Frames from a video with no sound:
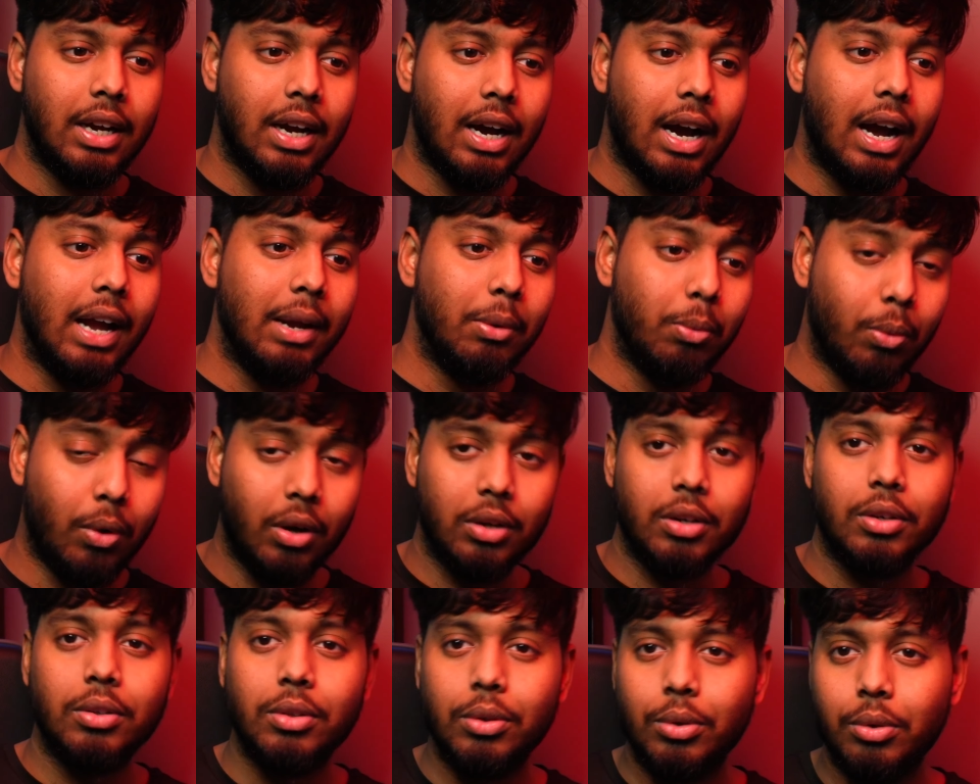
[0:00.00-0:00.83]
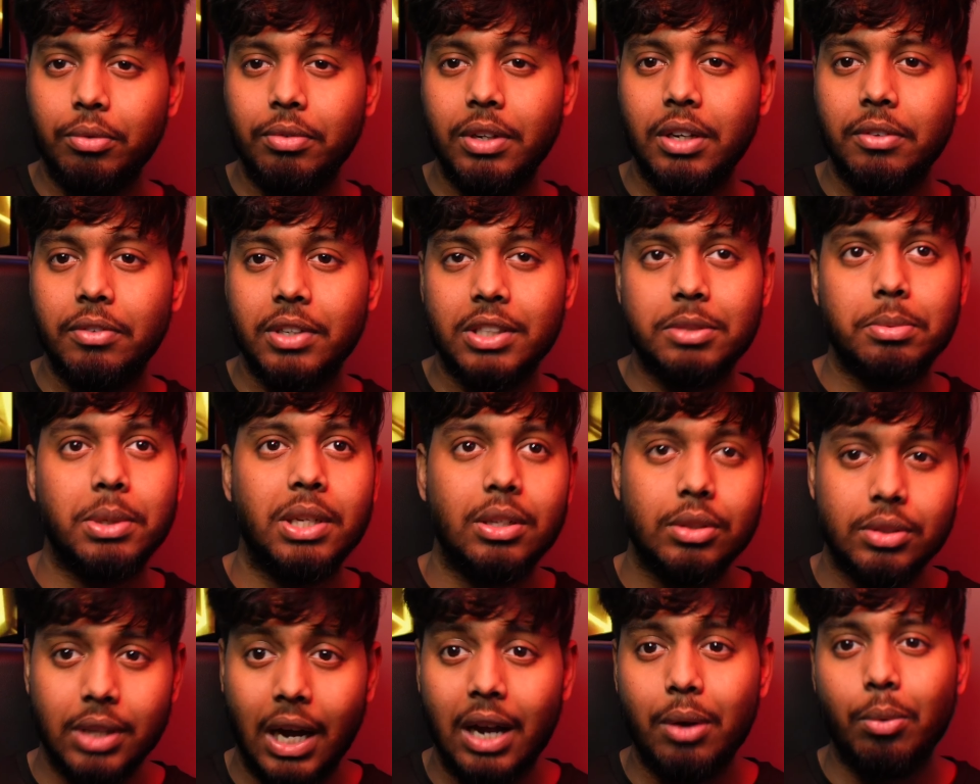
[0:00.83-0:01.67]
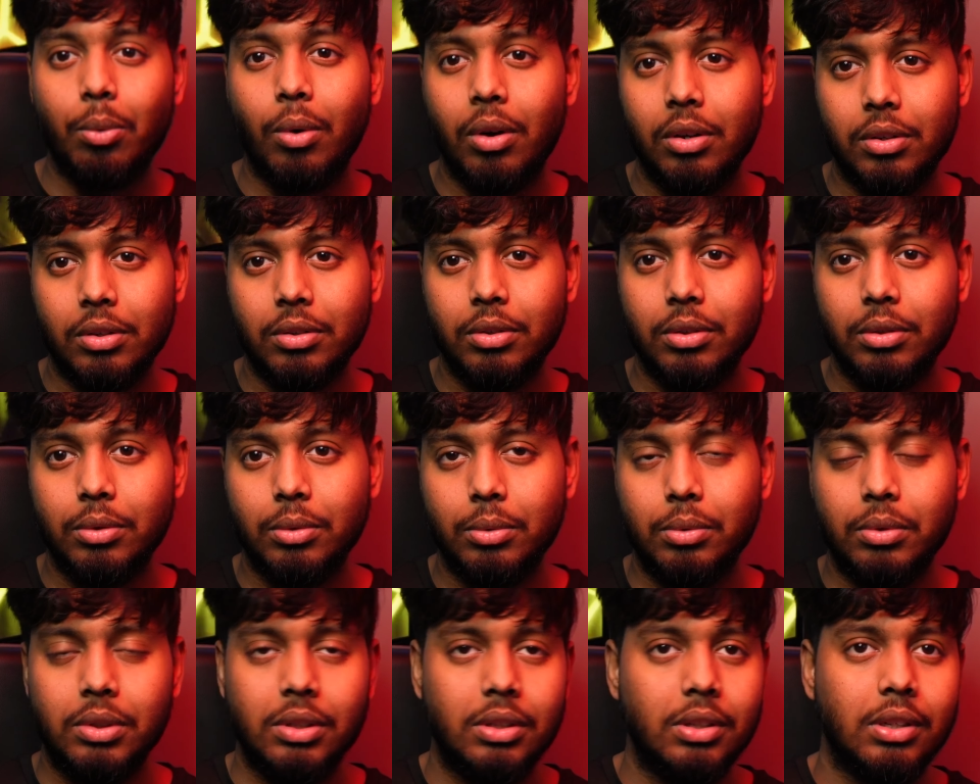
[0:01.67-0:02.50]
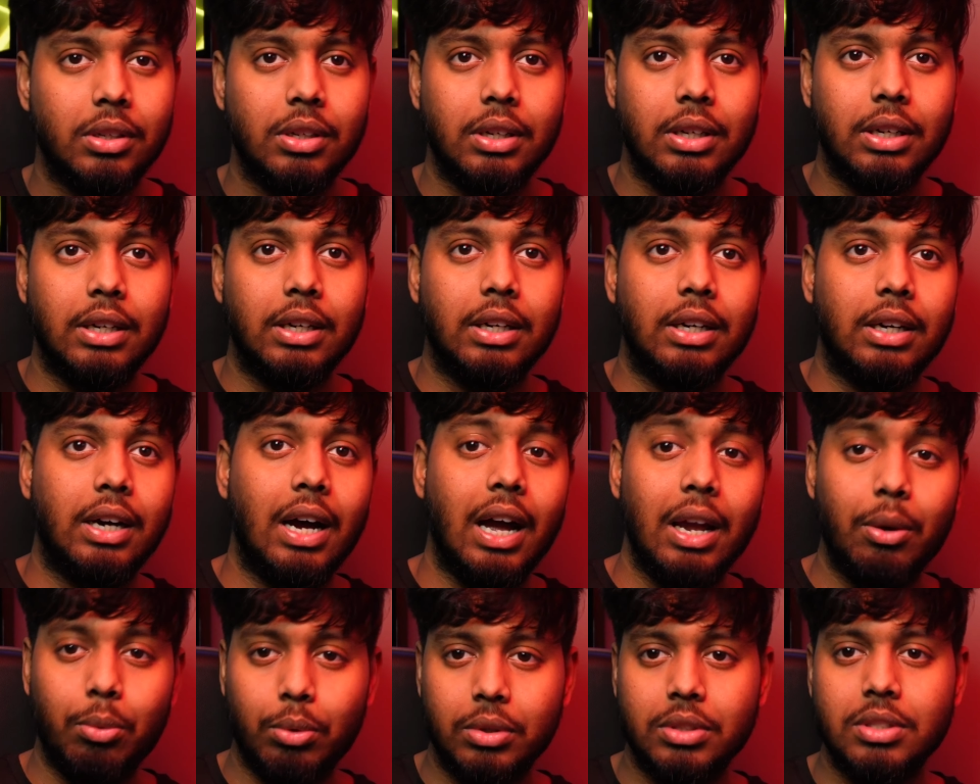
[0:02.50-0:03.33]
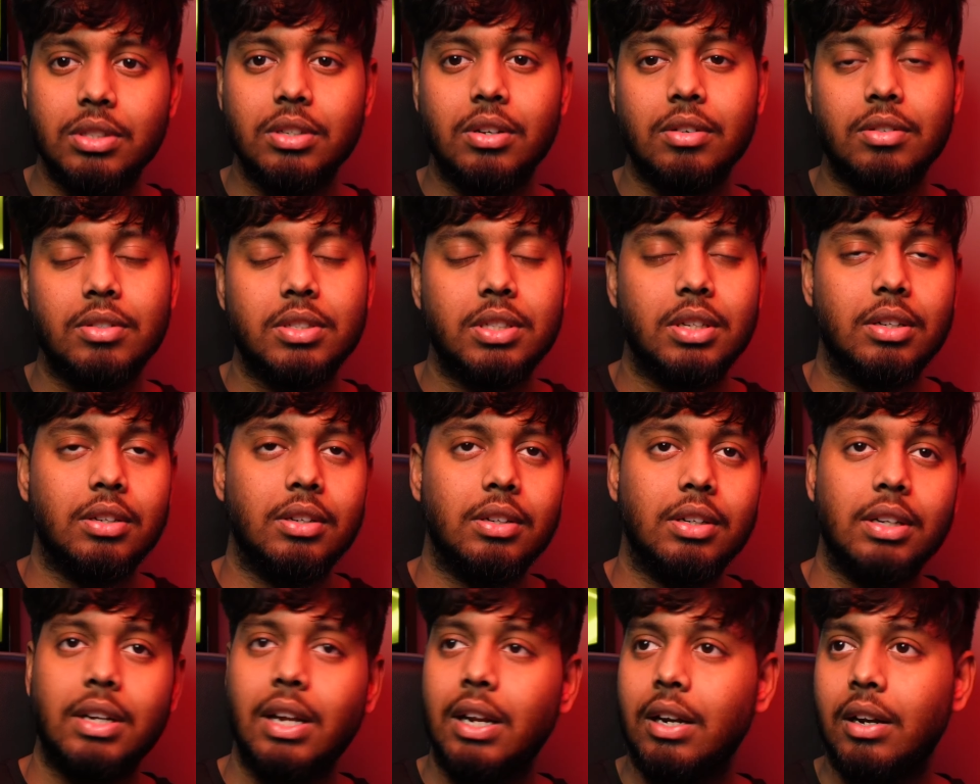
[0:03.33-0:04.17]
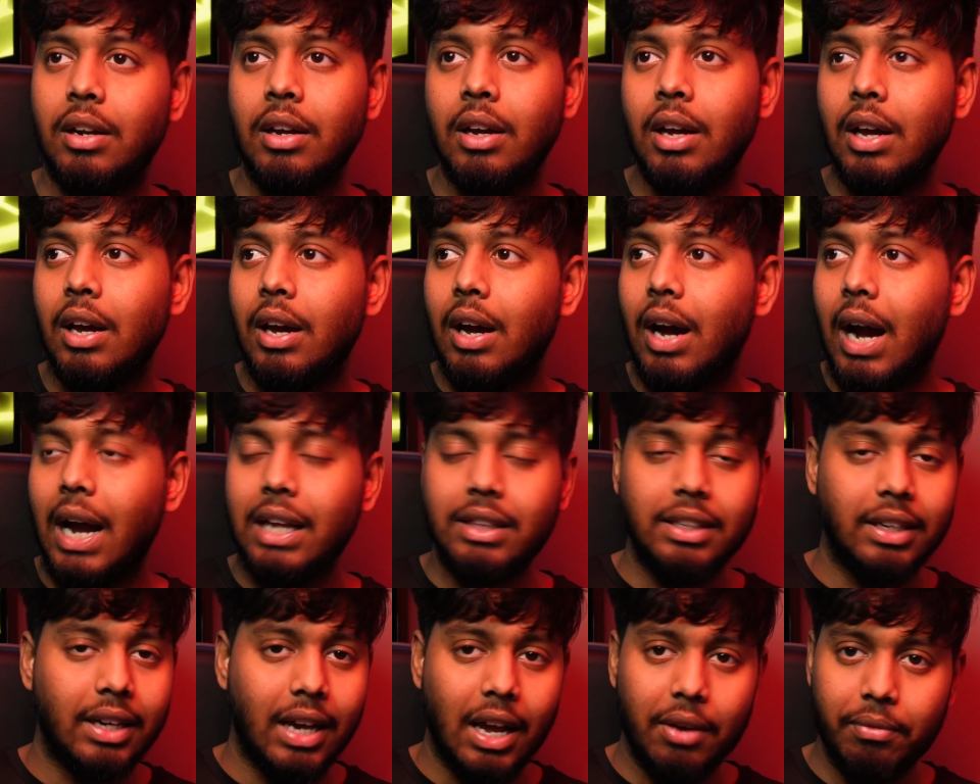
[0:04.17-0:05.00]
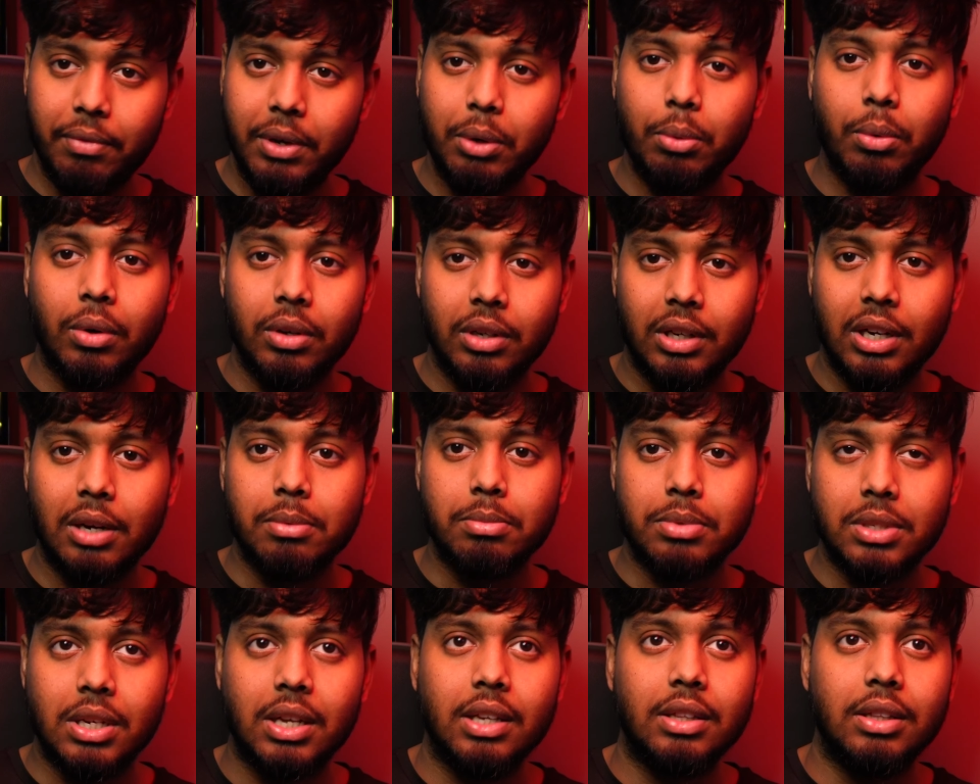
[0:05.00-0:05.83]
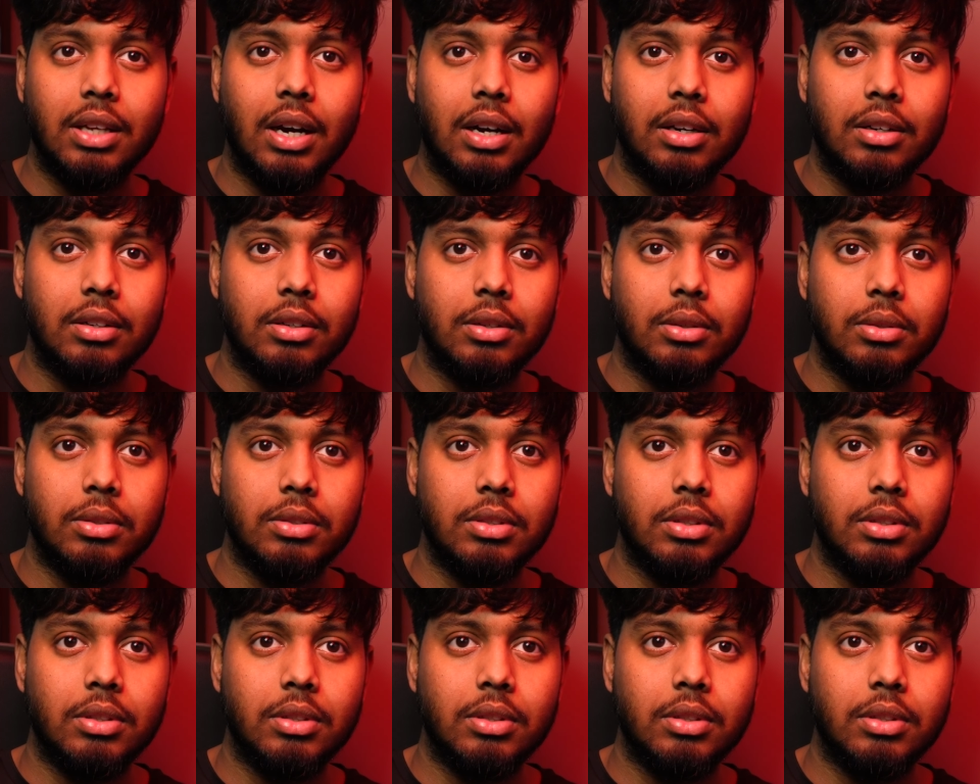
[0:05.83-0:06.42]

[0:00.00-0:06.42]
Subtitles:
I wanted to do VFX because I wanted to do it. I was interested in it, and I think everyone comes like that into